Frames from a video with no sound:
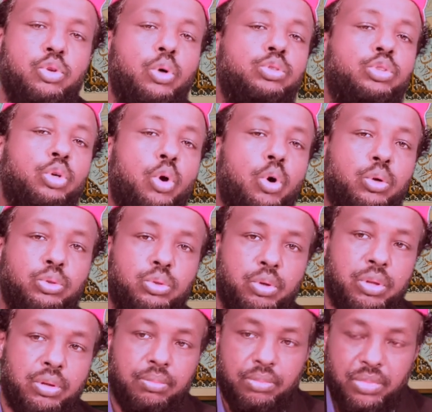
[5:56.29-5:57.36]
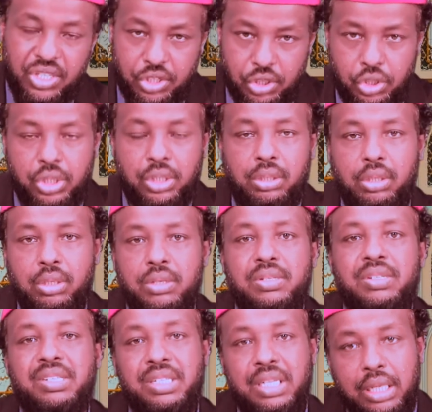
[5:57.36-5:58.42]
don't go to the masjid
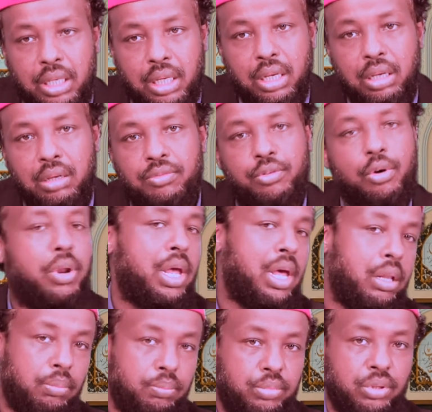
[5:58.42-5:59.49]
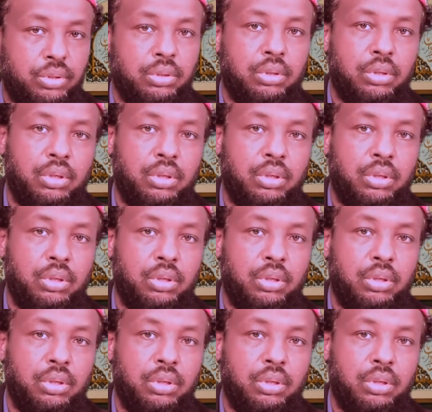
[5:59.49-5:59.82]
seeking for help